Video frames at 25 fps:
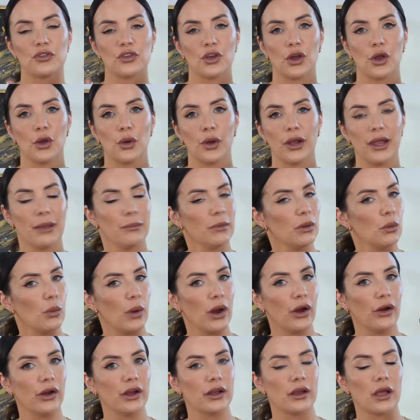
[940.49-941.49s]
So let me
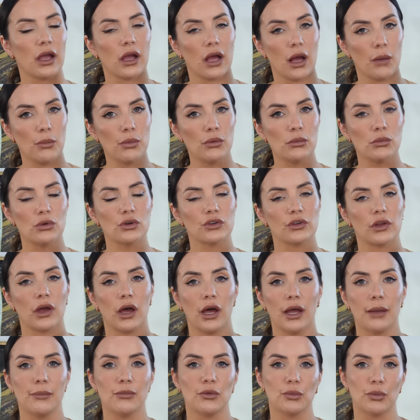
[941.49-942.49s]
wear it a couple more
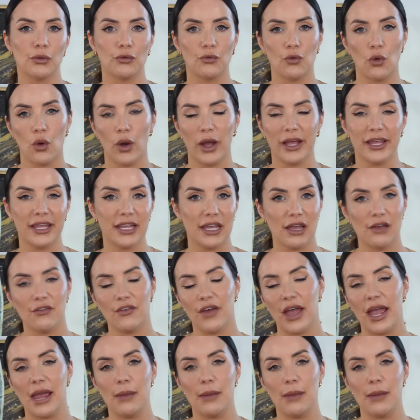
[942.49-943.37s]
times before I give